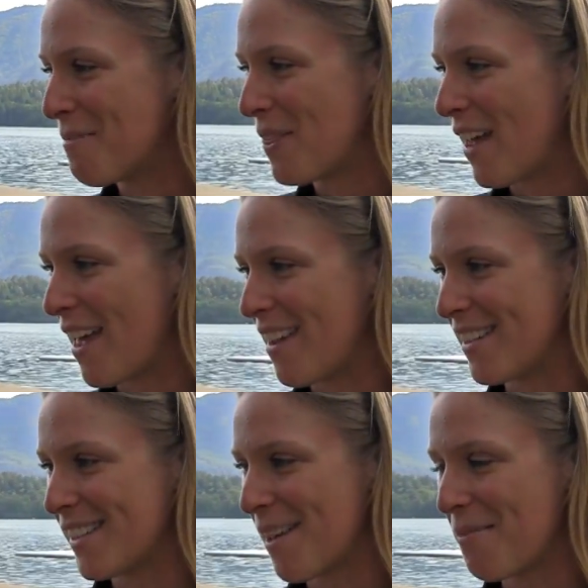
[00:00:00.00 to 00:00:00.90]
But
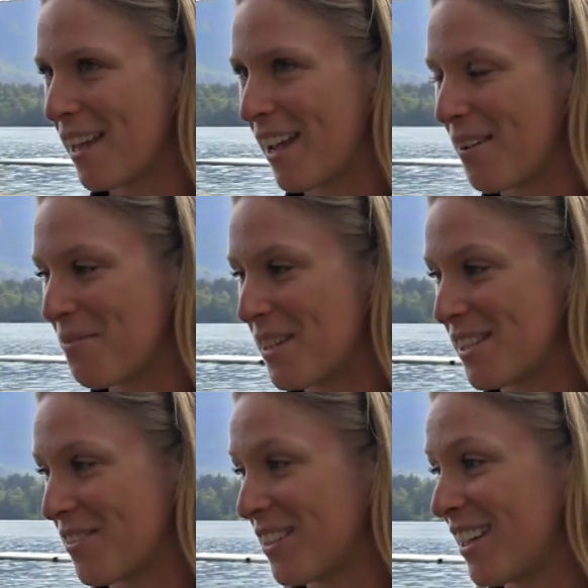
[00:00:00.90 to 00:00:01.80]
then something
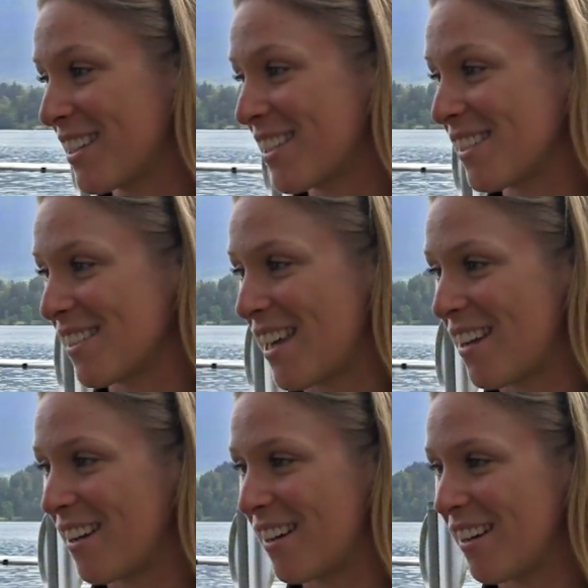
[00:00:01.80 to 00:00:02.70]
must have clicked because
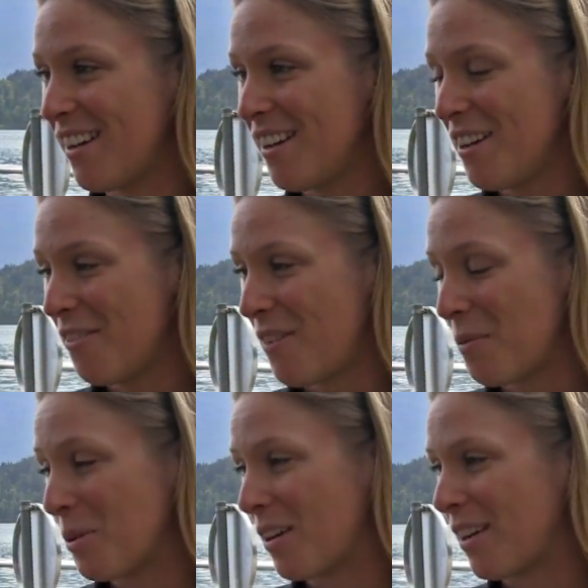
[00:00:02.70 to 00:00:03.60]
later,
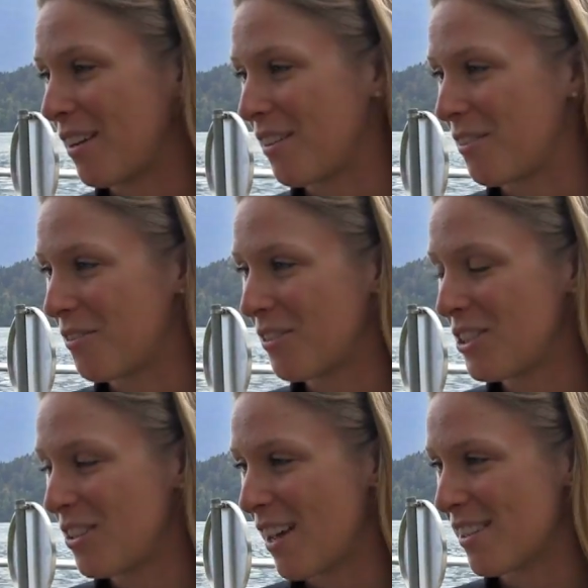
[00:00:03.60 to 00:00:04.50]
February of
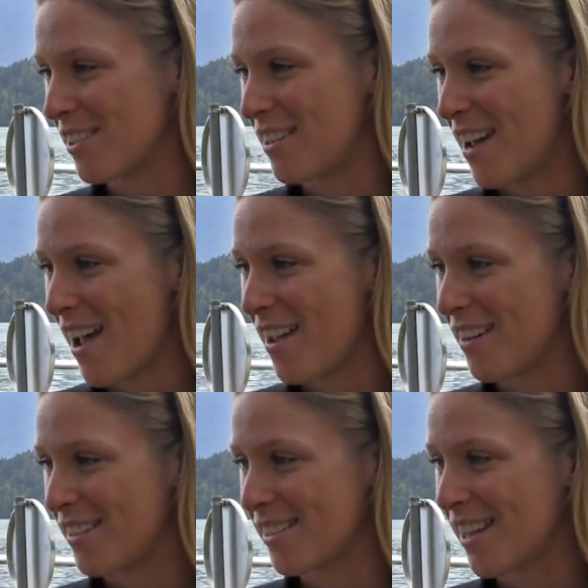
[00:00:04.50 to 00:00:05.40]

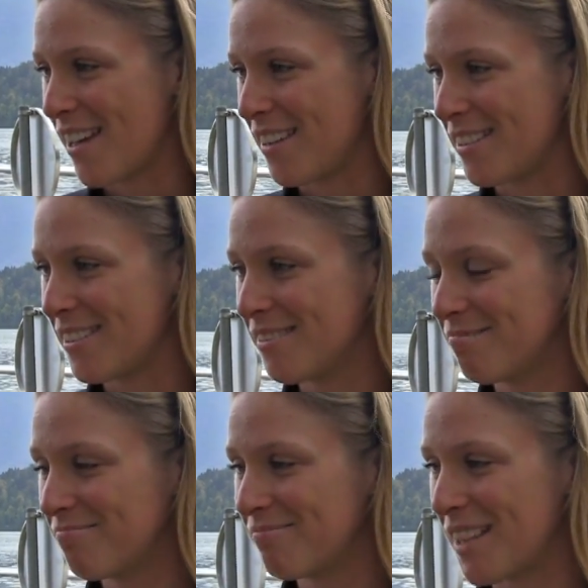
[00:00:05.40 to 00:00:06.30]
2009, I decided
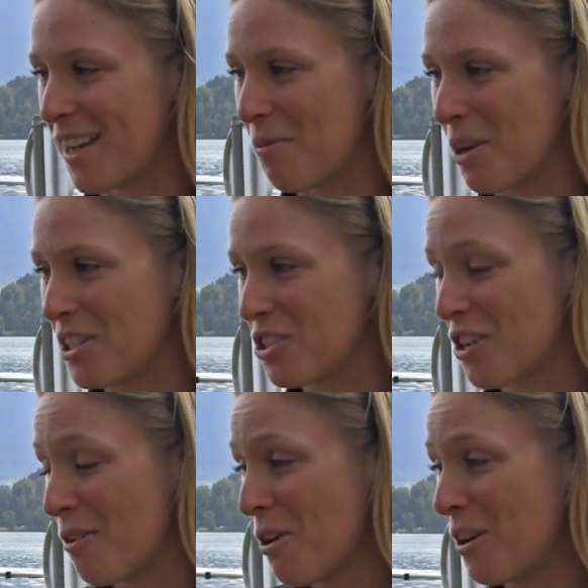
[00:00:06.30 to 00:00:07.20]
that I wanted to
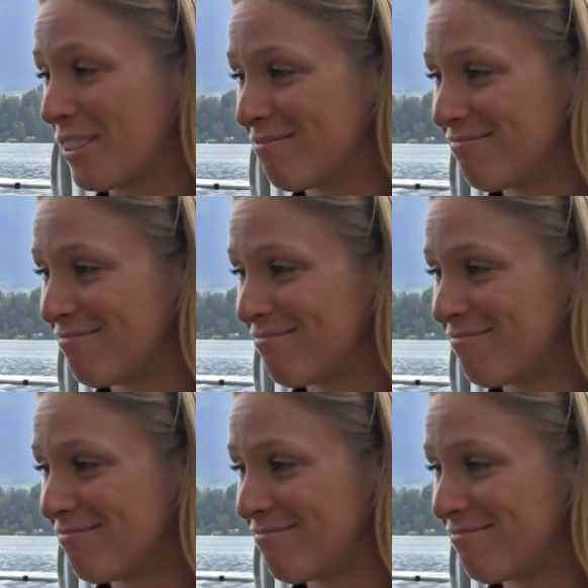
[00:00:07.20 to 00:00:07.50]
try rowing.